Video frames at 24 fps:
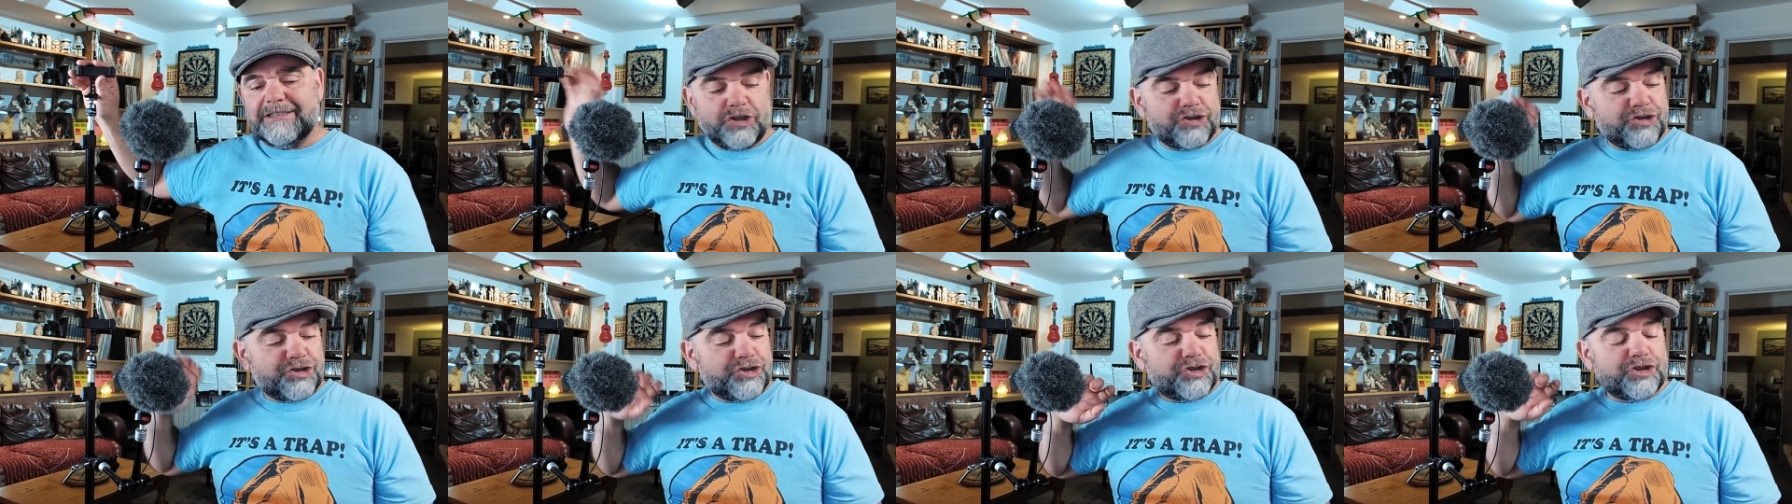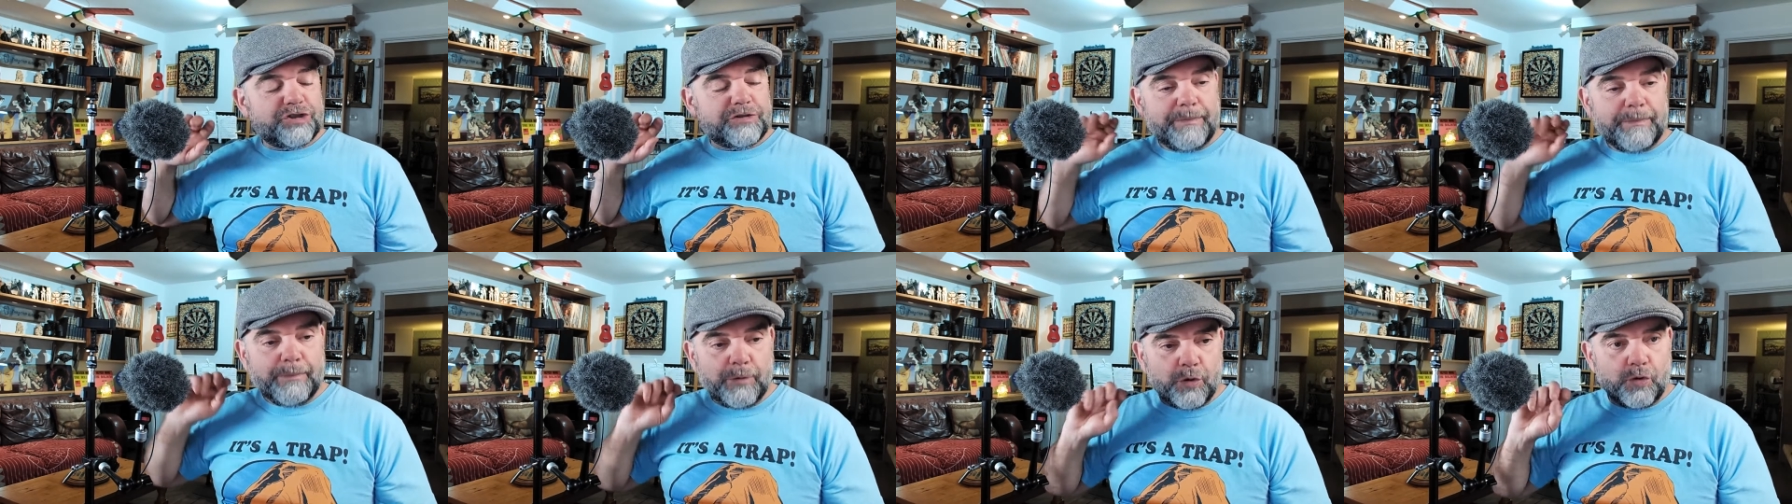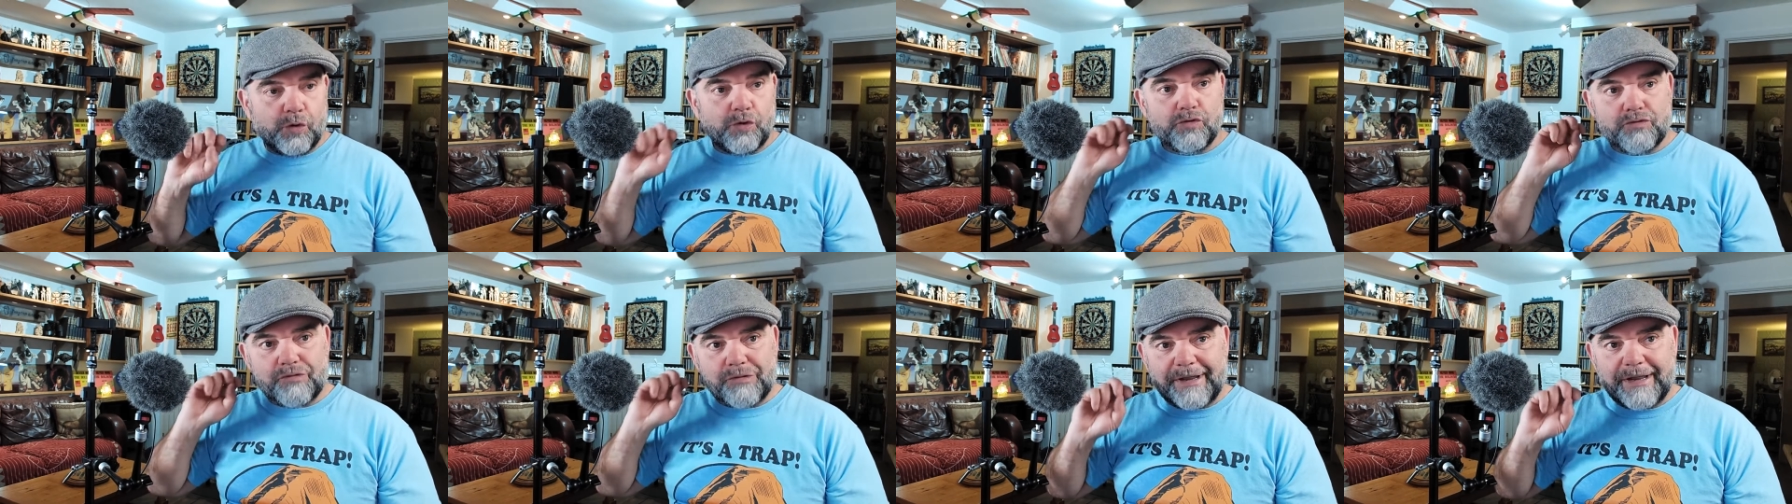
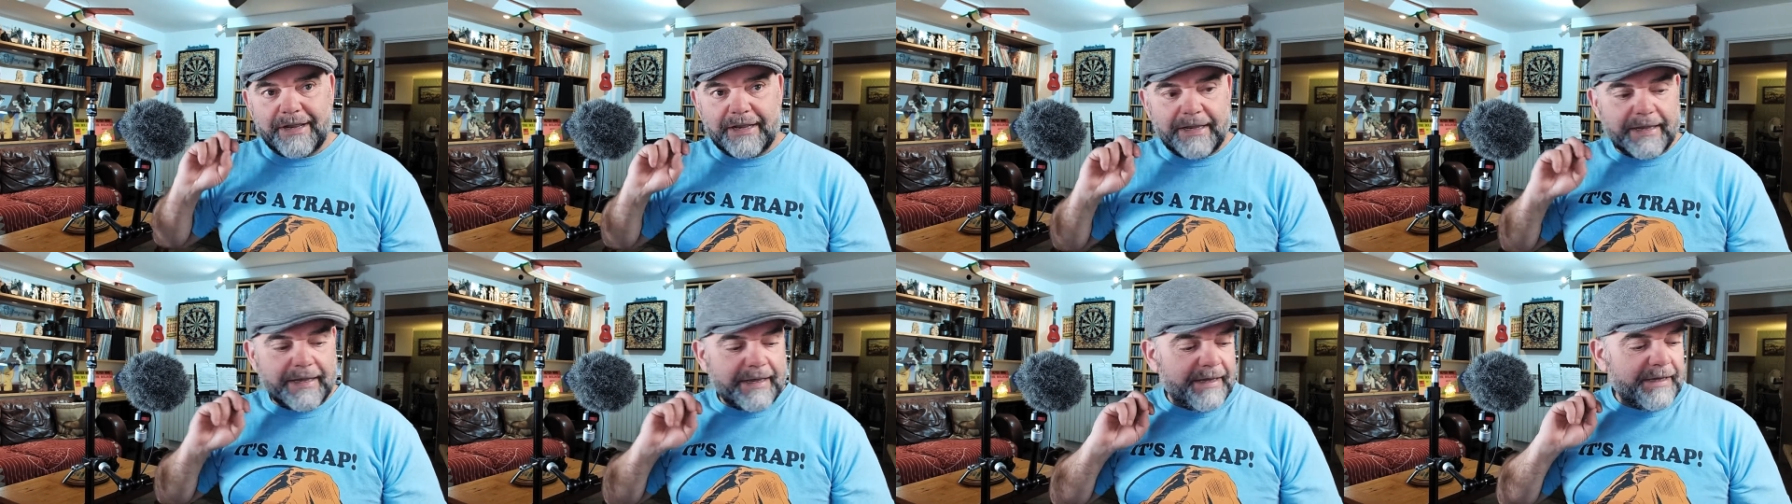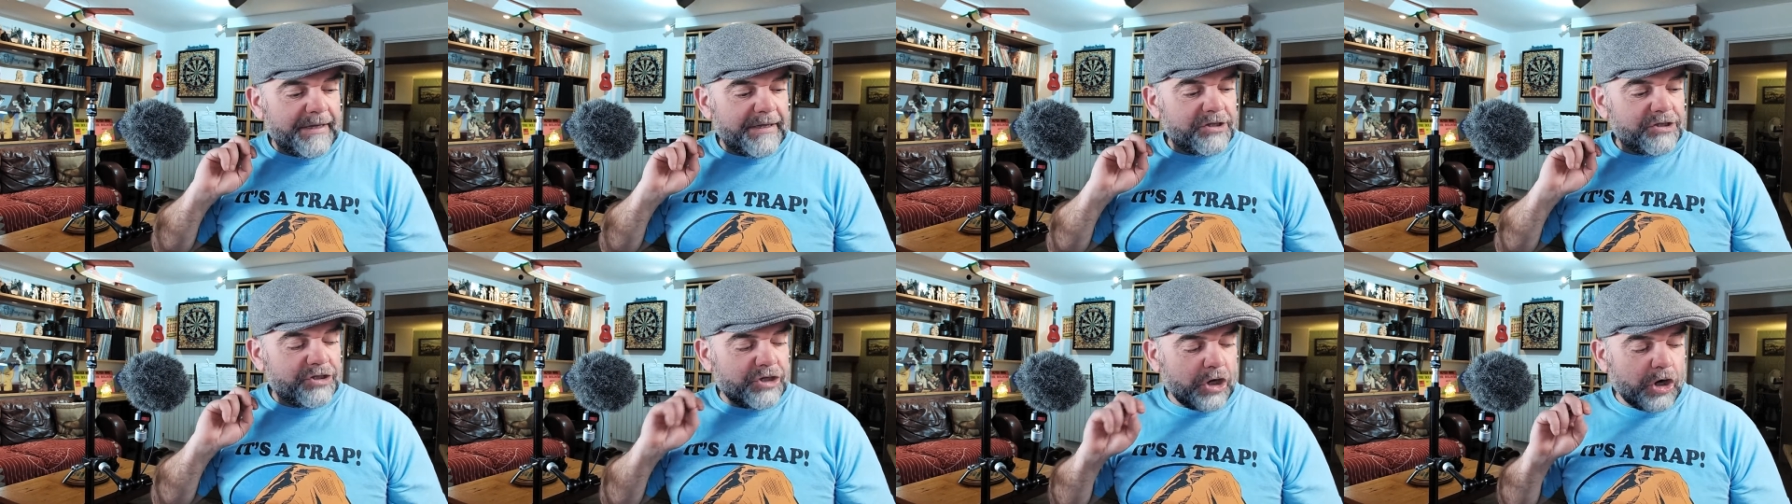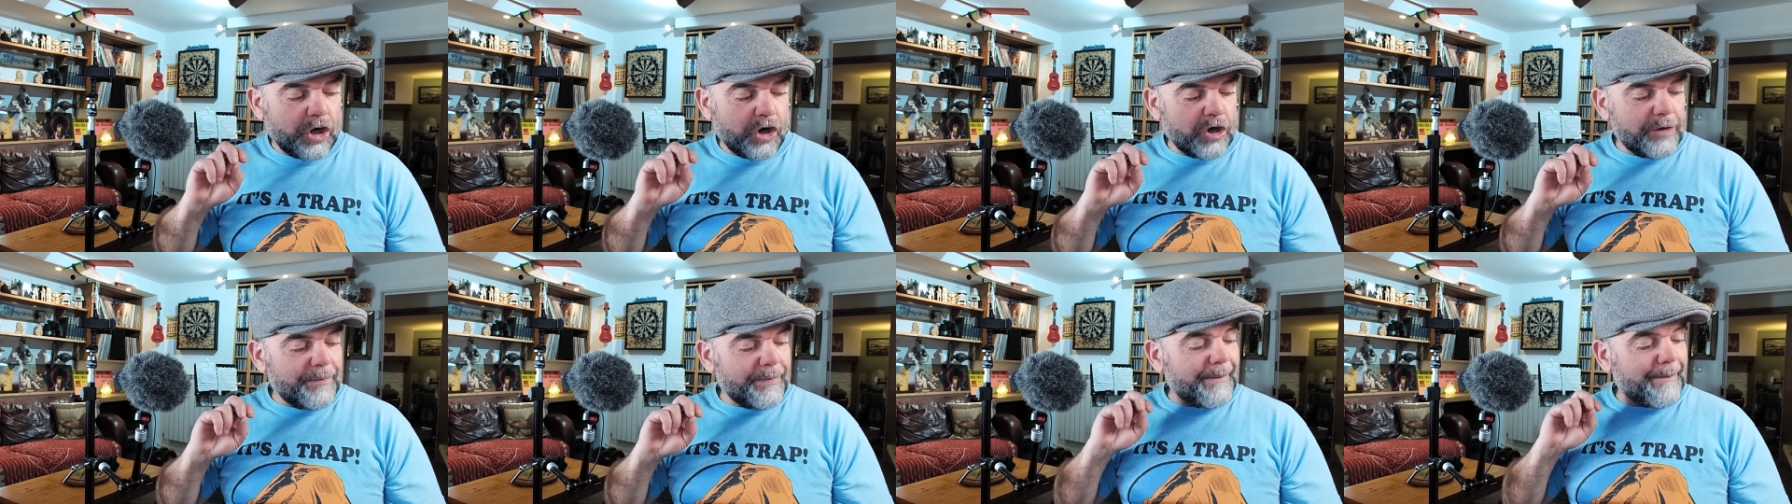SMALLRIG
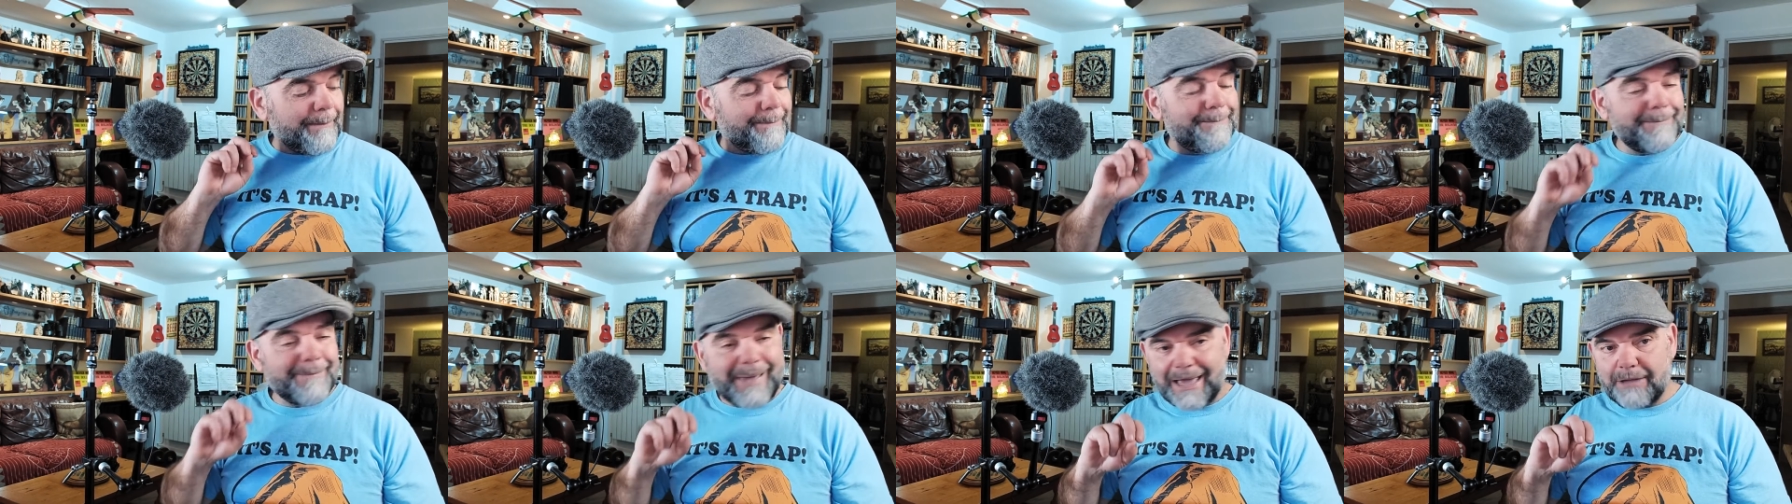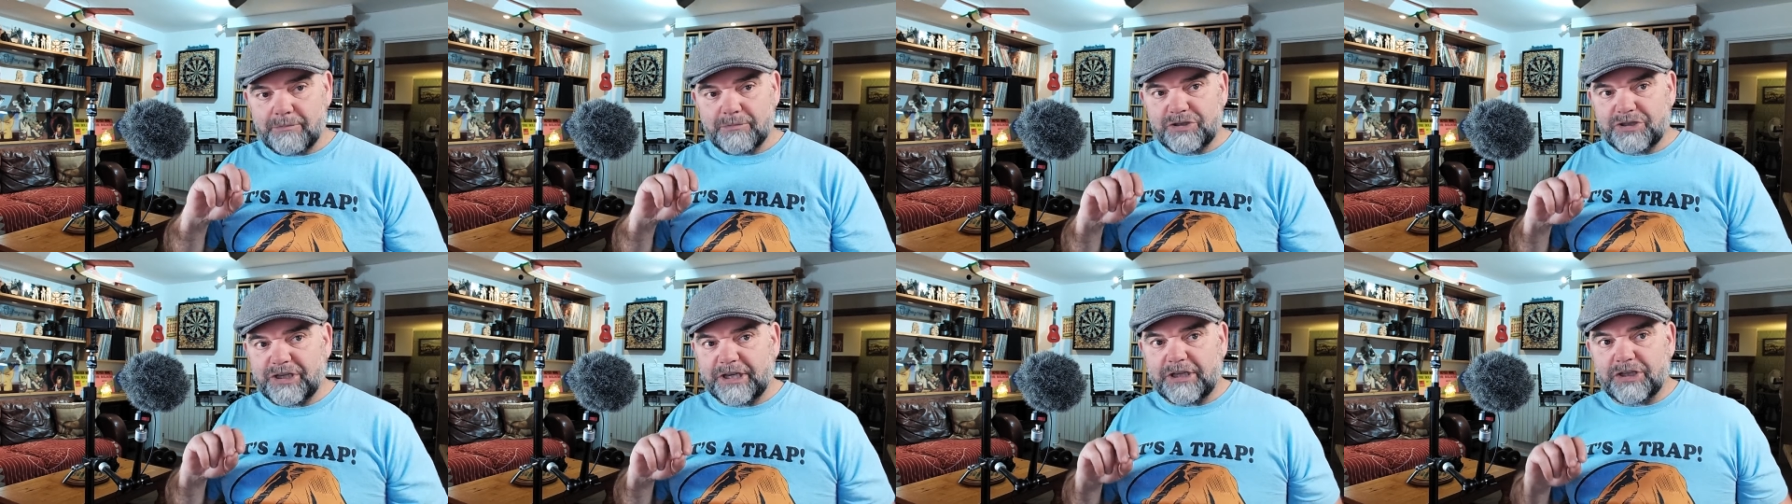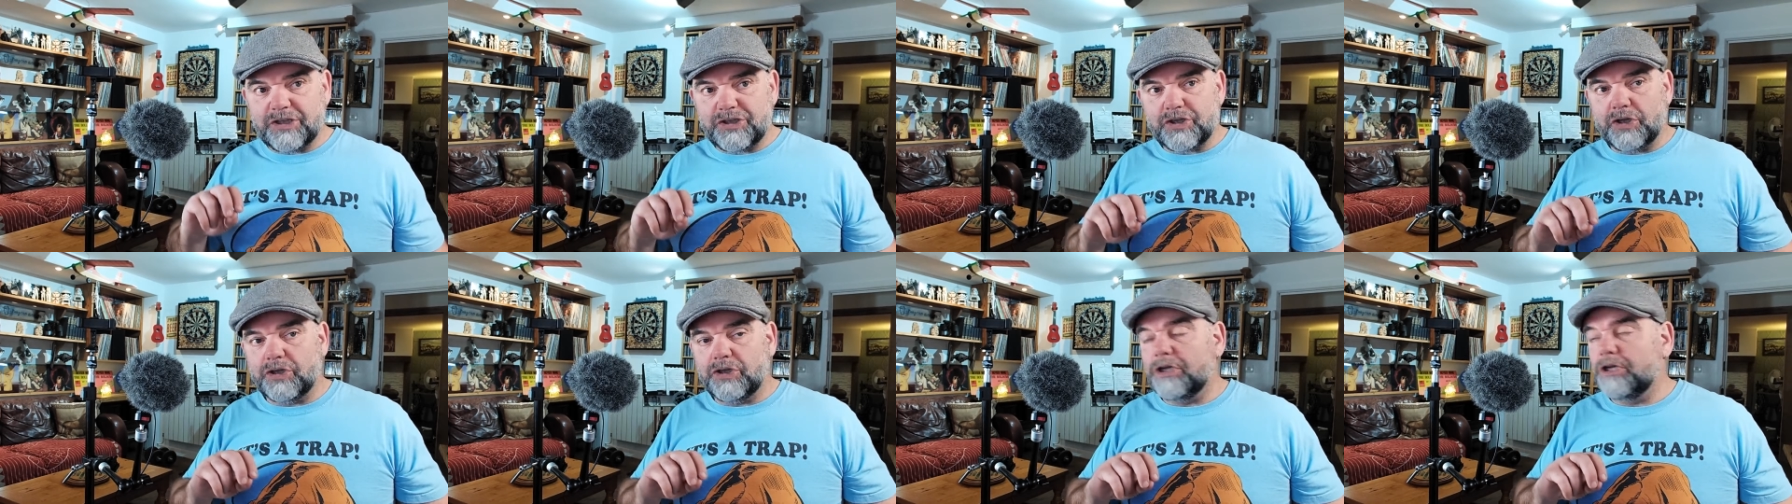type
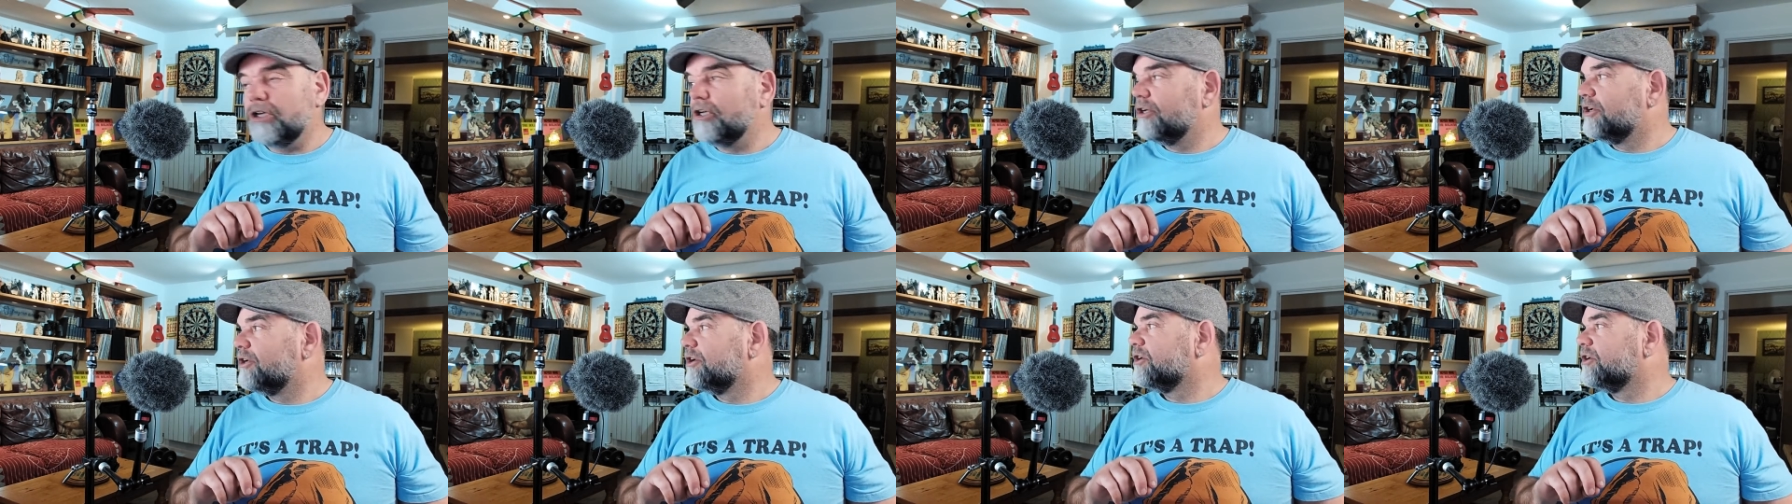mountings on it.